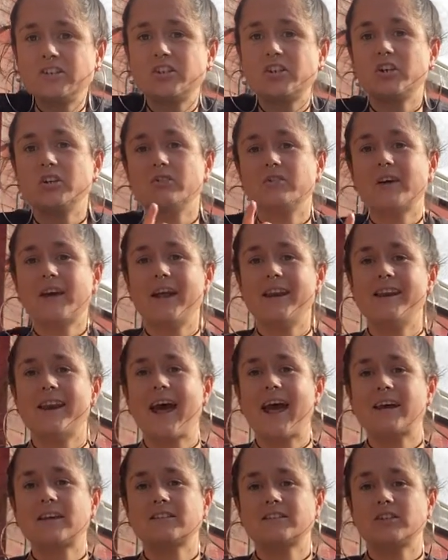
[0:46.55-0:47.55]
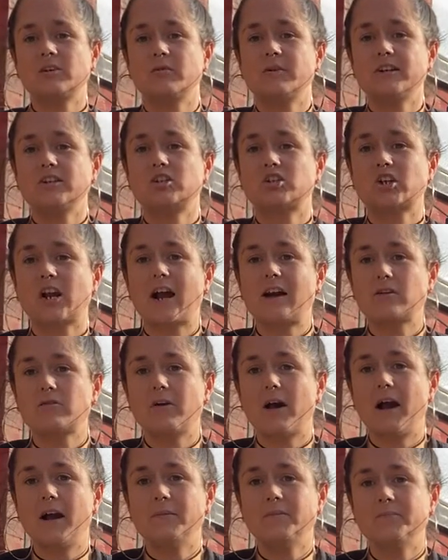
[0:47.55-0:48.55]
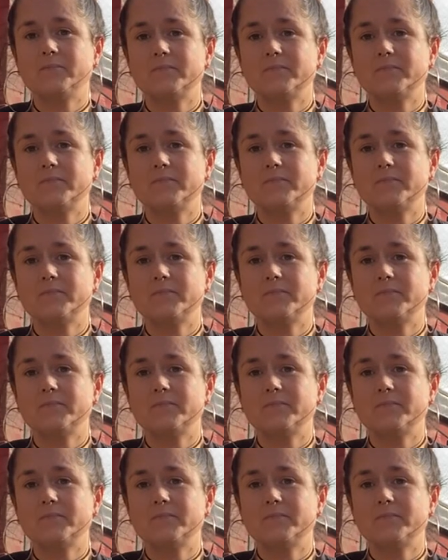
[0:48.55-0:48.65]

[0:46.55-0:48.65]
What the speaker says: to connect to each chakra.